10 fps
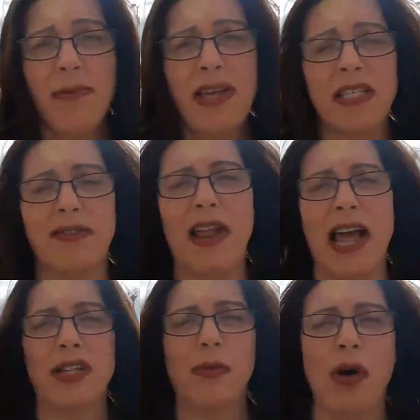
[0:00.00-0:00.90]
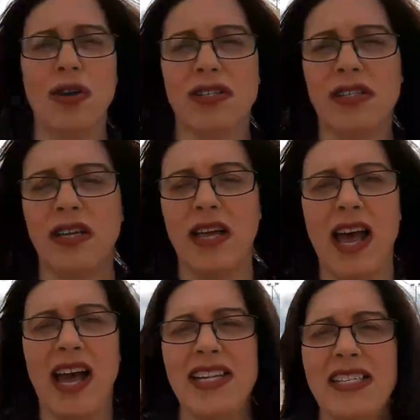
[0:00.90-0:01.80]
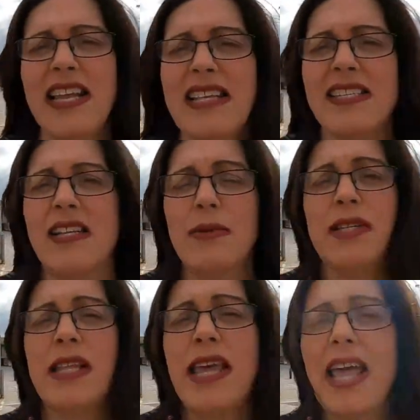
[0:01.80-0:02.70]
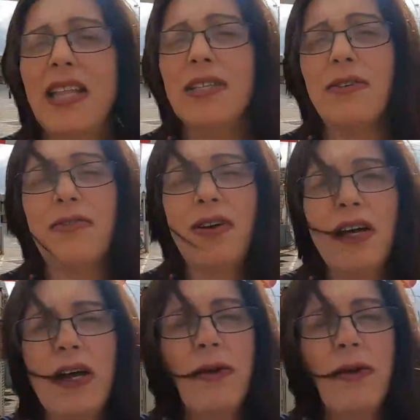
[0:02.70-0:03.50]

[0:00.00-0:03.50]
piece of land was, and it states that it was at the end of